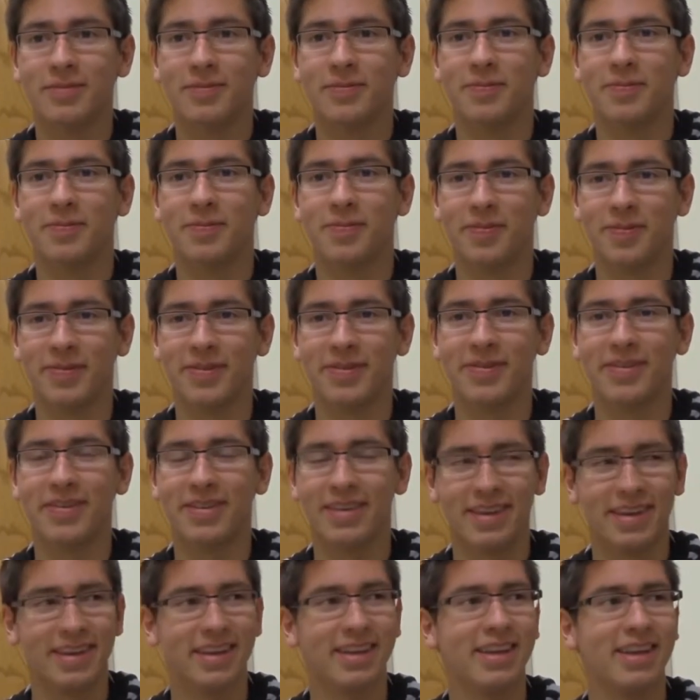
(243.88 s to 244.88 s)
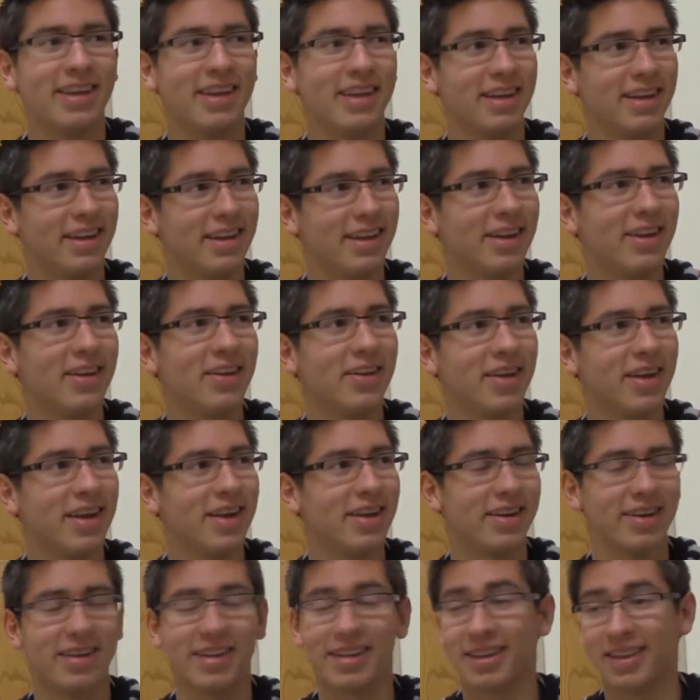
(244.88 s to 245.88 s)
really? No,
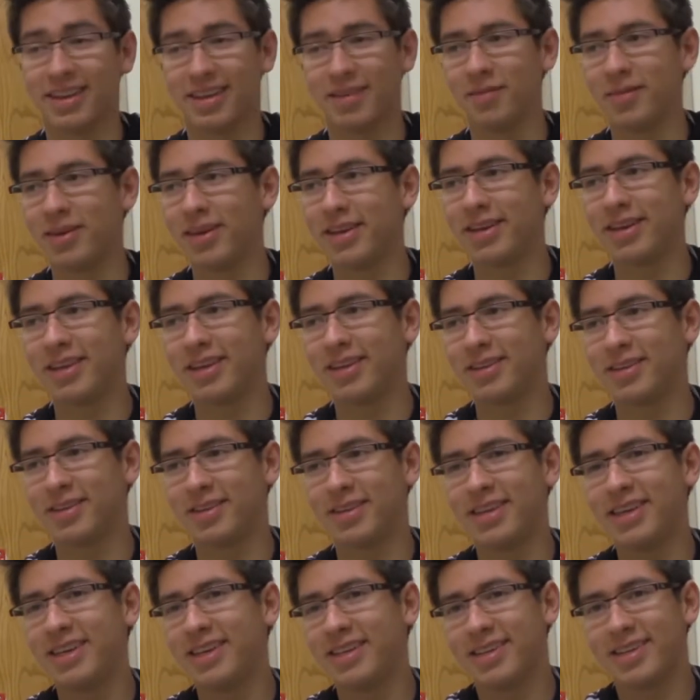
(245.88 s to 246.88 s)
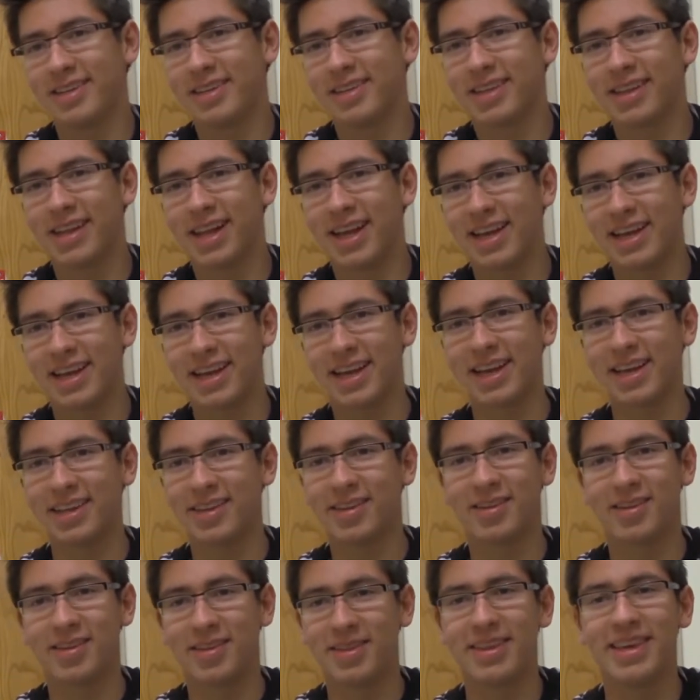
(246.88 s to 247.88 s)
yeah. Cause I mean, it's the easiest. Just right back to where
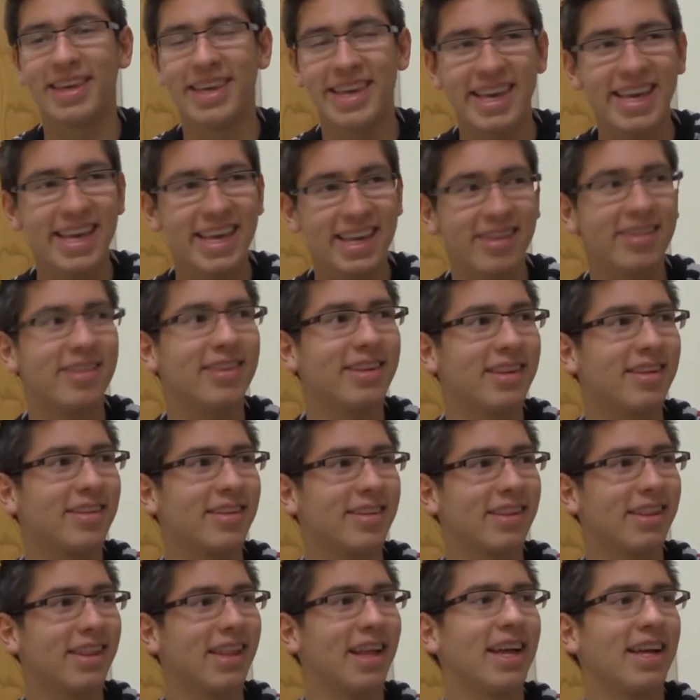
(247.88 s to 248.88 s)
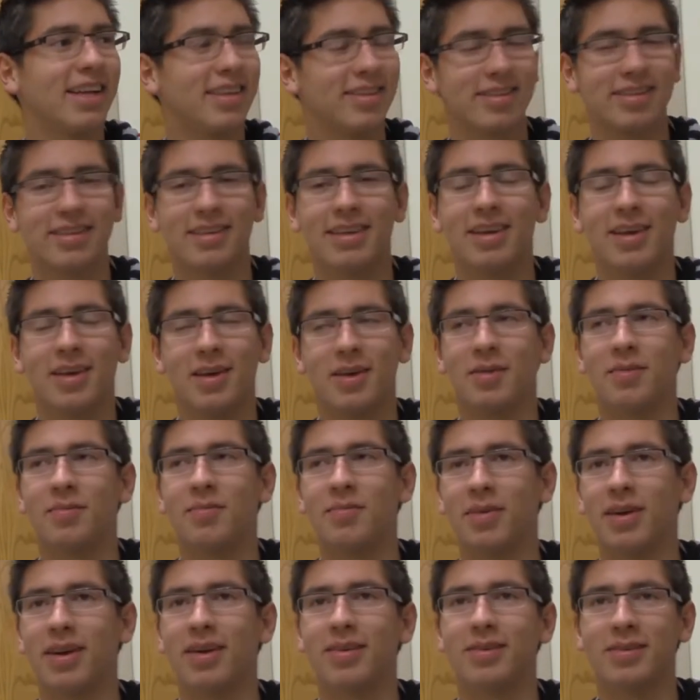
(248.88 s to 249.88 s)
it's you started. the easiest class,
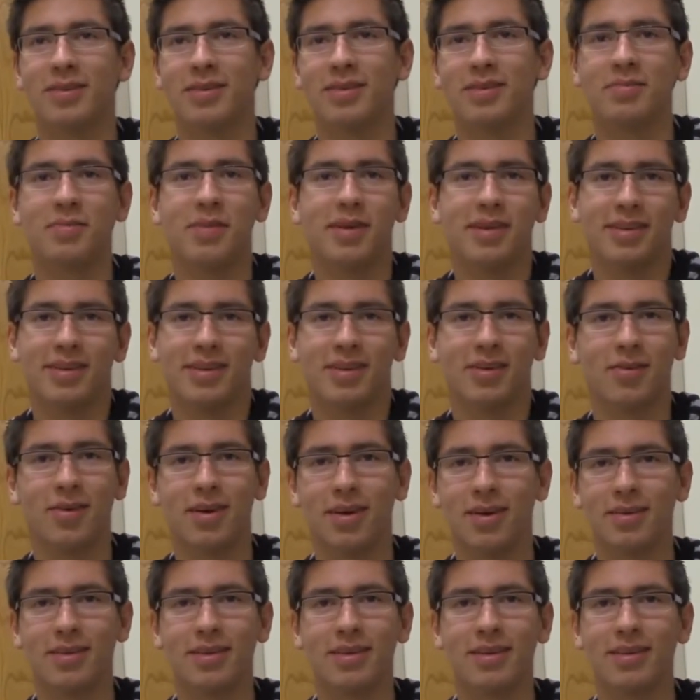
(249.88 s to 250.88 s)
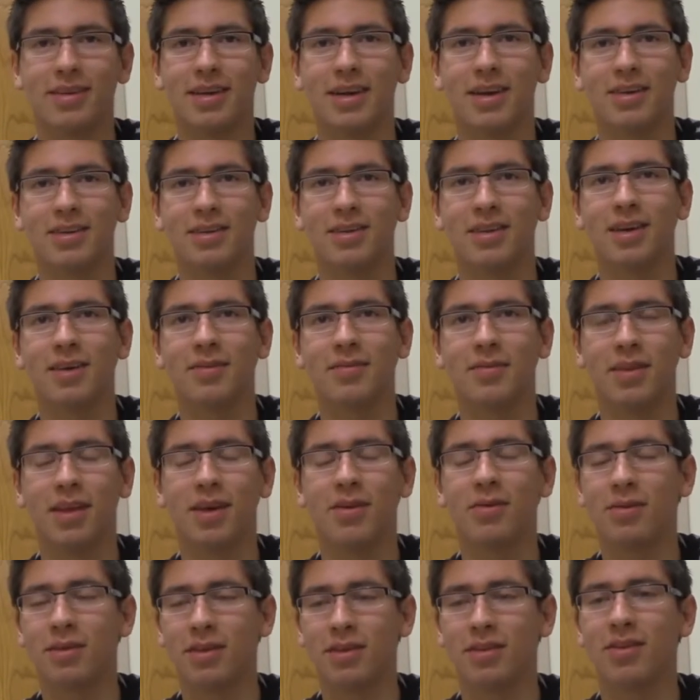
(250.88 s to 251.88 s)
but I was just messing around the entire time, and
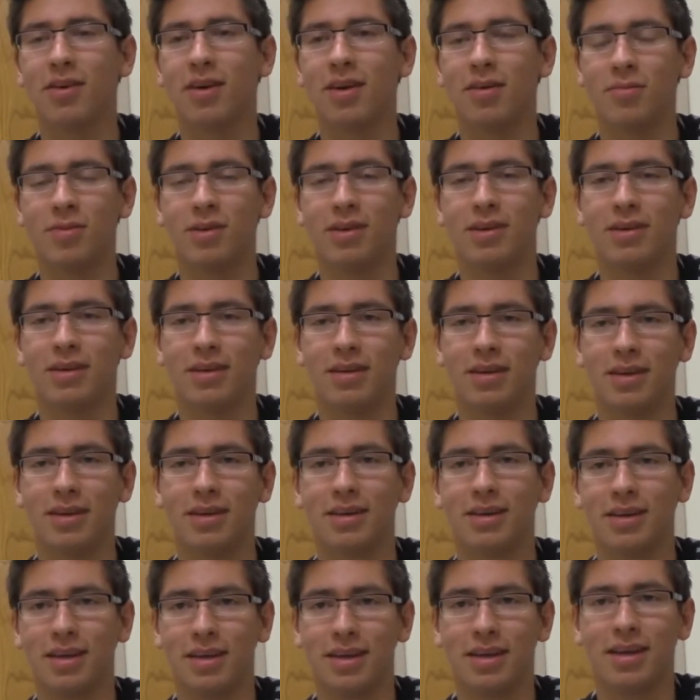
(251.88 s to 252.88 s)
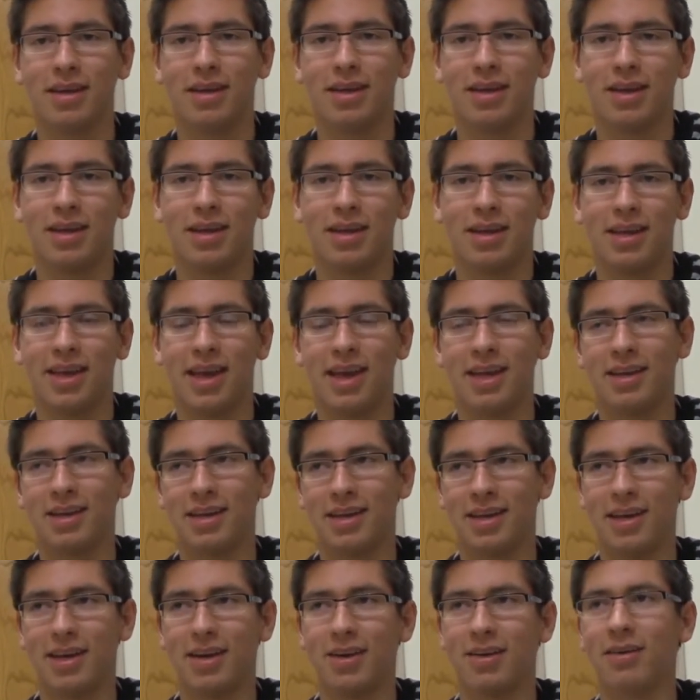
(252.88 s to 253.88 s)
that really taught me to like get
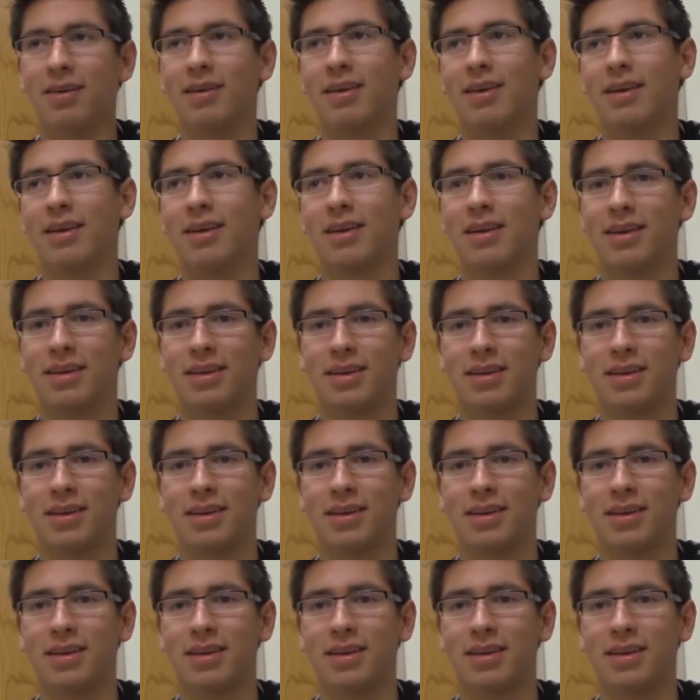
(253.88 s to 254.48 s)
in gear and,